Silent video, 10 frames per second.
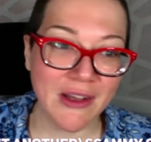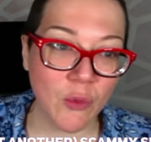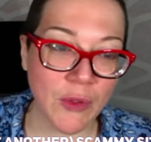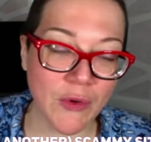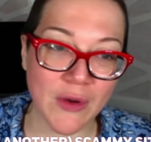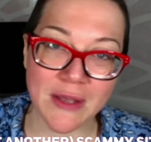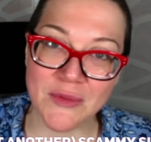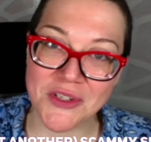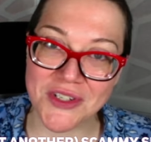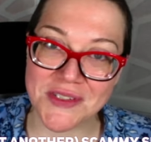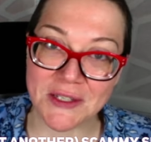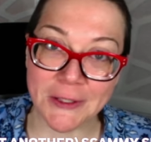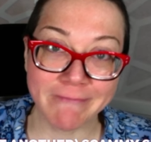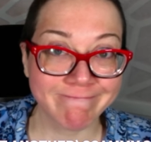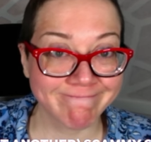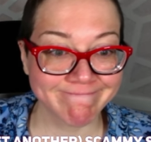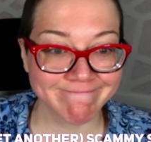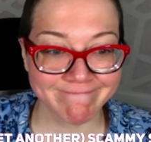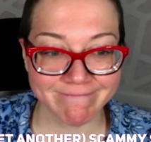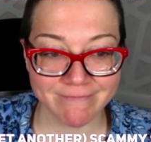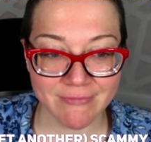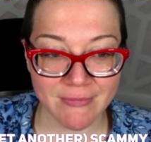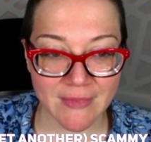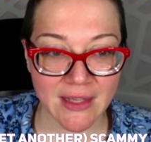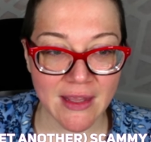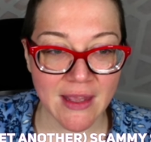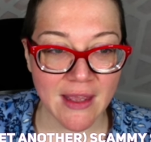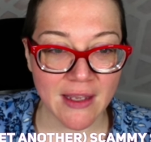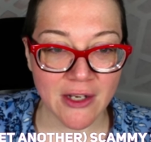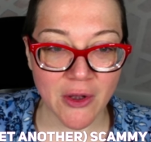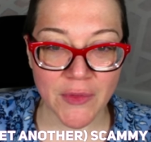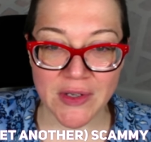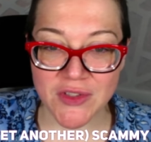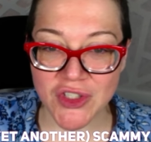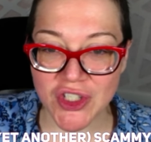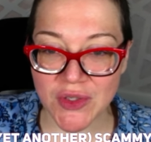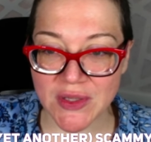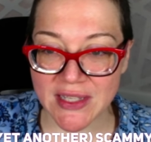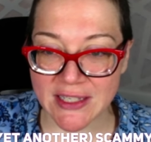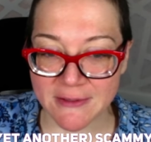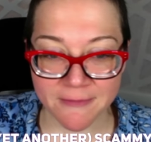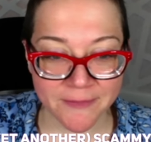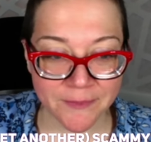with her images here. You know, there's Jill Lynn.